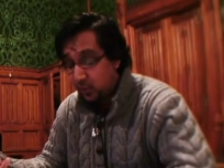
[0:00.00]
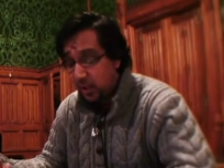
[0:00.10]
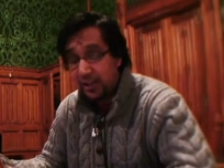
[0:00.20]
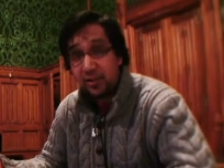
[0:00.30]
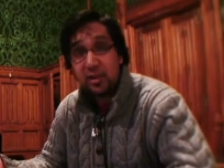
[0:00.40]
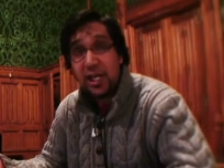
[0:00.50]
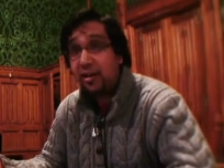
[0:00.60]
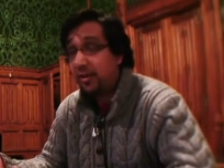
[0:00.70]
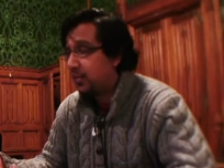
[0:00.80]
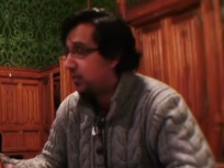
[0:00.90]
working as a
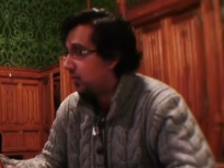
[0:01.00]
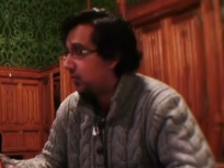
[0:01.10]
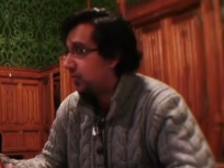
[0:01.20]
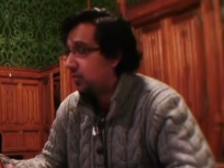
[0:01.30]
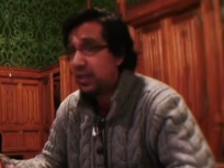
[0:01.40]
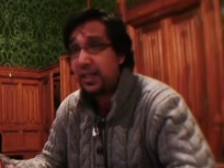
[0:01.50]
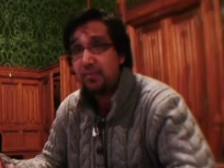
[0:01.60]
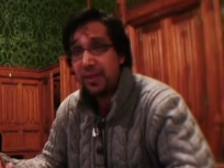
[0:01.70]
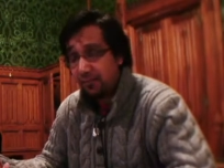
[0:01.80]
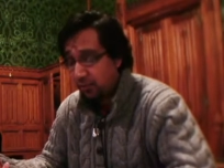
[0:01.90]
terrorism consultant in
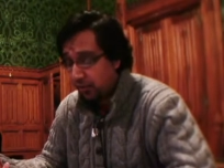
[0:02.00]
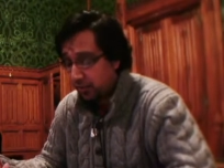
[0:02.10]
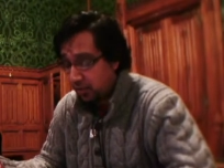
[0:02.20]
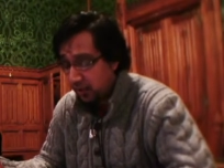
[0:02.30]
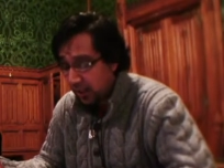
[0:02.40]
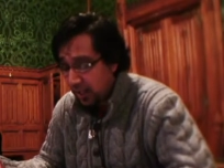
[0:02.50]
Beirut.